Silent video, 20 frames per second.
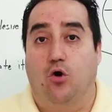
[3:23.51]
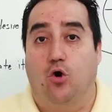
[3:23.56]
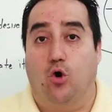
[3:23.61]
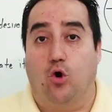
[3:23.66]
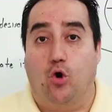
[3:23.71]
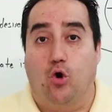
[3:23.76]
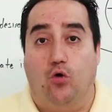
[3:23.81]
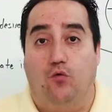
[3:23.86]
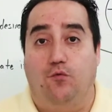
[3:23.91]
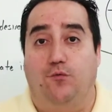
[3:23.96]

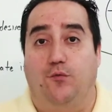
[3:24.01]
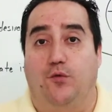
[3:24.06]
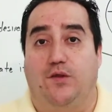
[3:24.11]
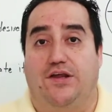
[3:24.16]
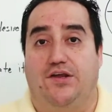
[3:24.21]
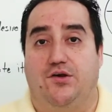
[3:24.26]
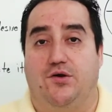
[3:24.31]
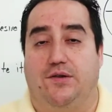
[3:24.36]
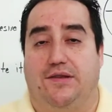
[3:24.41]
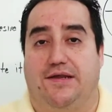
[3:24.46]

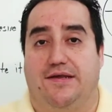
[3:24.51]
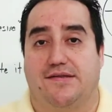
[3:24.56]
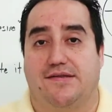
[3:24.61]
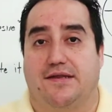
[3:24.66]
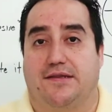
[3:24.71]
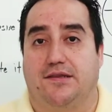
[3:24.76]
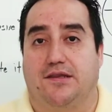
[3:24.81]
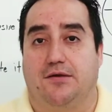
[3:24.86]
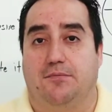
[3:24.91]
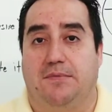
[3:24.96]
Hopefully you
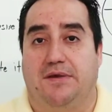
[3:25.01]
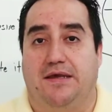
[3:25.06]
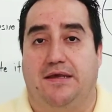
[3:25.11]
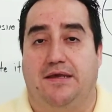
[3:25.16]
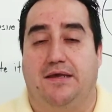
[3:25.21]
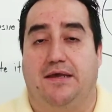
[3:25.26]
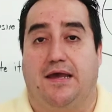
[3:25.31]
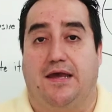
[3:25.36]
listened to me